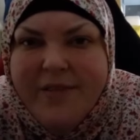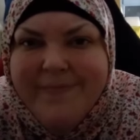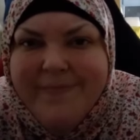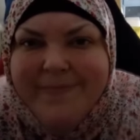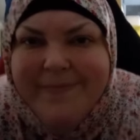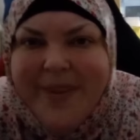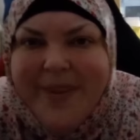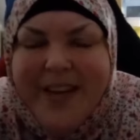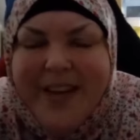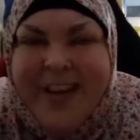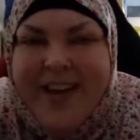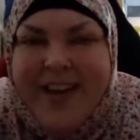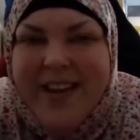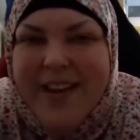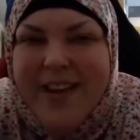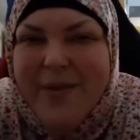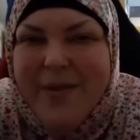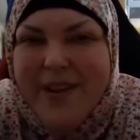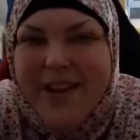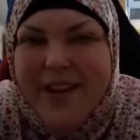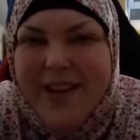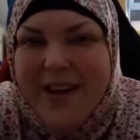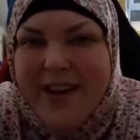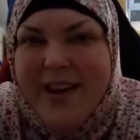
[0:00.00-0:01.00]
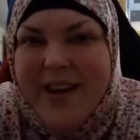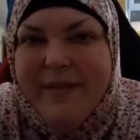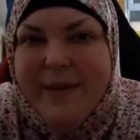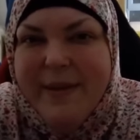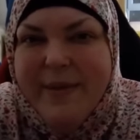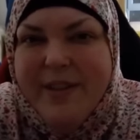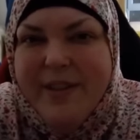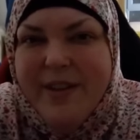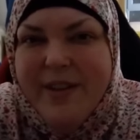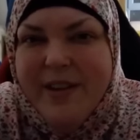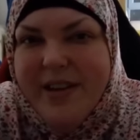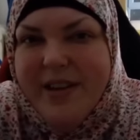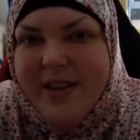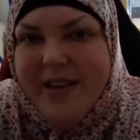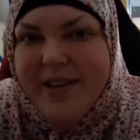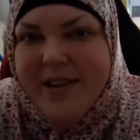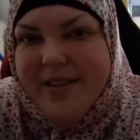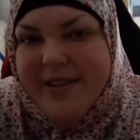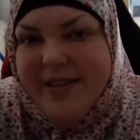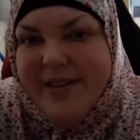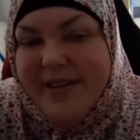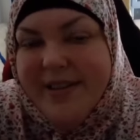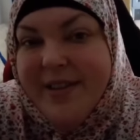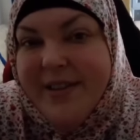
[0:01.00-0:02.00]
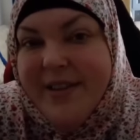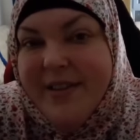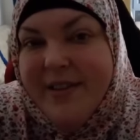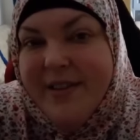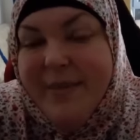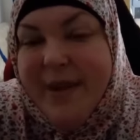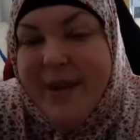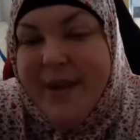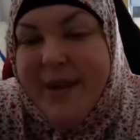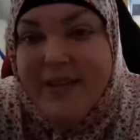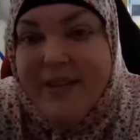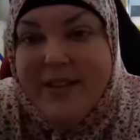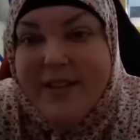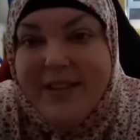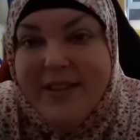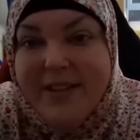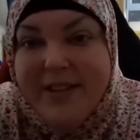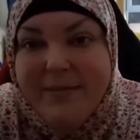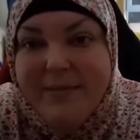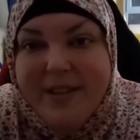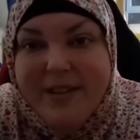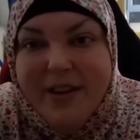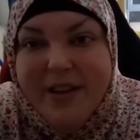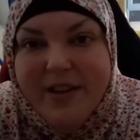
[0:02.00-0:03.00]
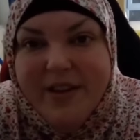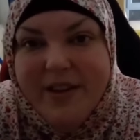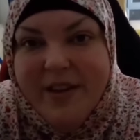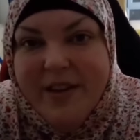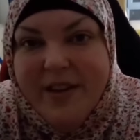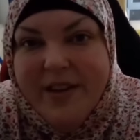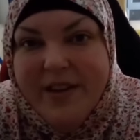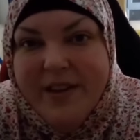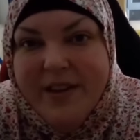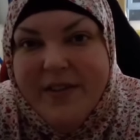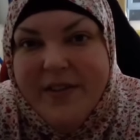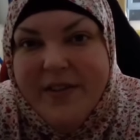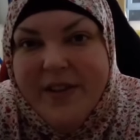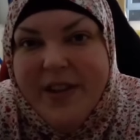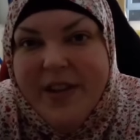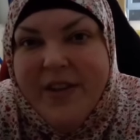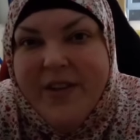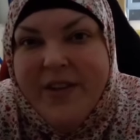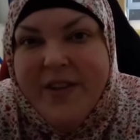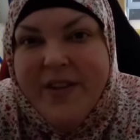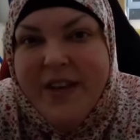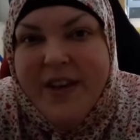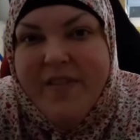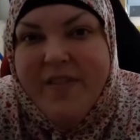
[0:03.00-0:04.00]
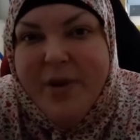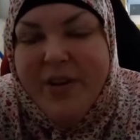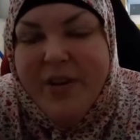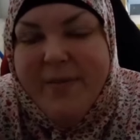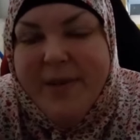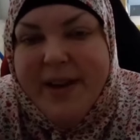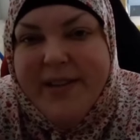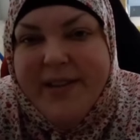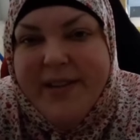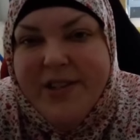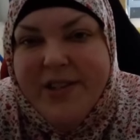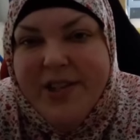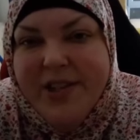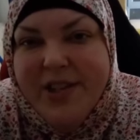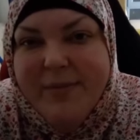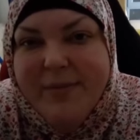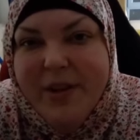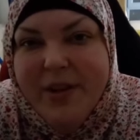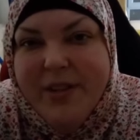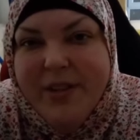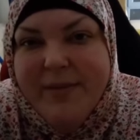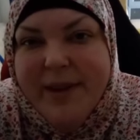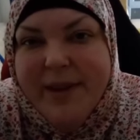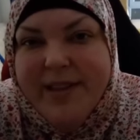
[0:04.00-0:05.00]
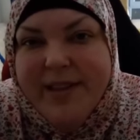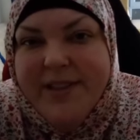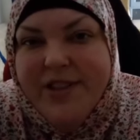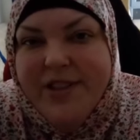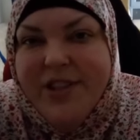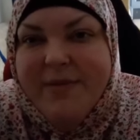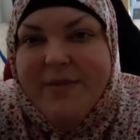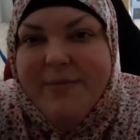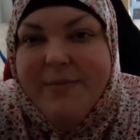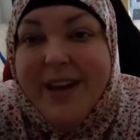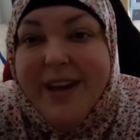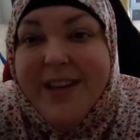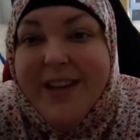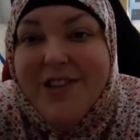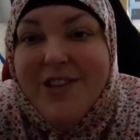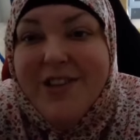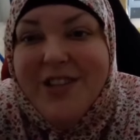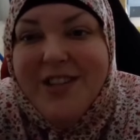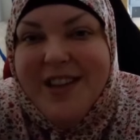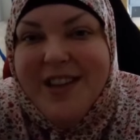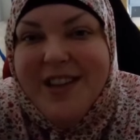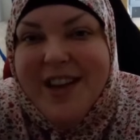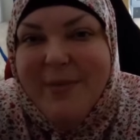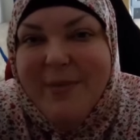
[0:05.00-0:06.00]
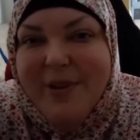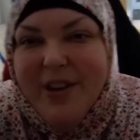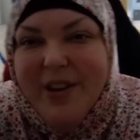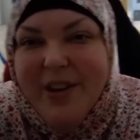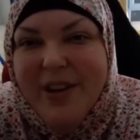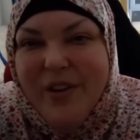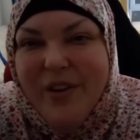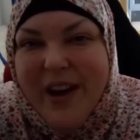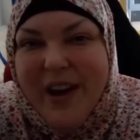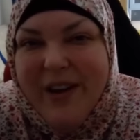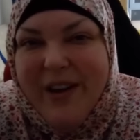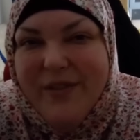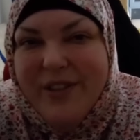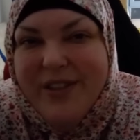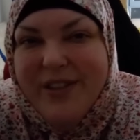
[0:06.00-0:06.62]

I don't think I can have ones on here. The mail-it system is not good here. Do they have box mac and cheese? Box mac and cheese. Mac and cheese, yeah, but not craft.